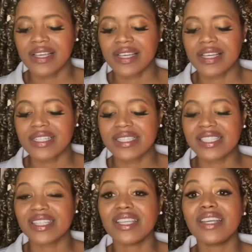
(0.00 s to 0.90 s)

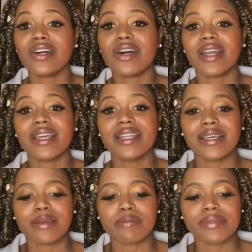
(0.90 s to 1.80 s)
until he caught a
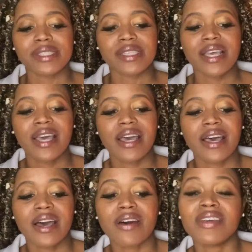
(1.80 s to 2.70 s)
glimpse
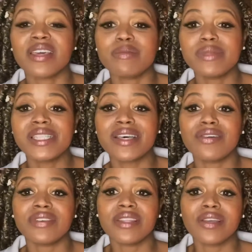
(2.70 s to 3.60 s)
of
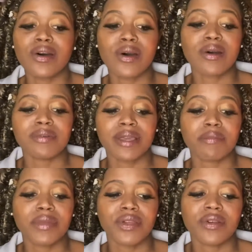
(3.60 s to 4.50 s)
himself in the hallway
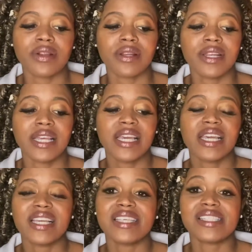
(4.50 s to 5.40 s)
mirror.
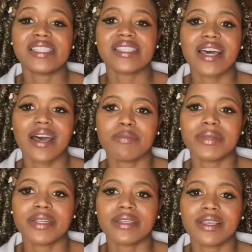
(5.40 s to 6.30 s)
He
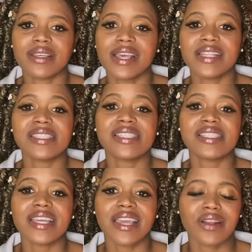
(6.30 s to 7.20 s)
stopped and
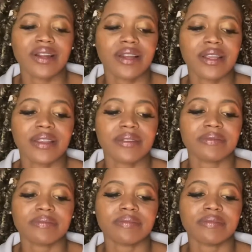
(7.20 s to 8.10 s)
stared.
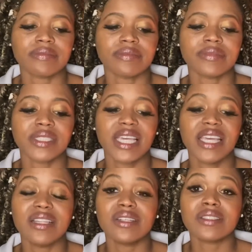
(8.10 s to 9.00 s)
He
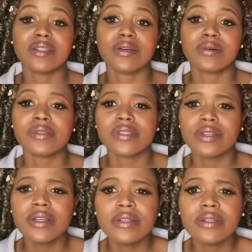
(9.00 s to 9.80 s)
looked closer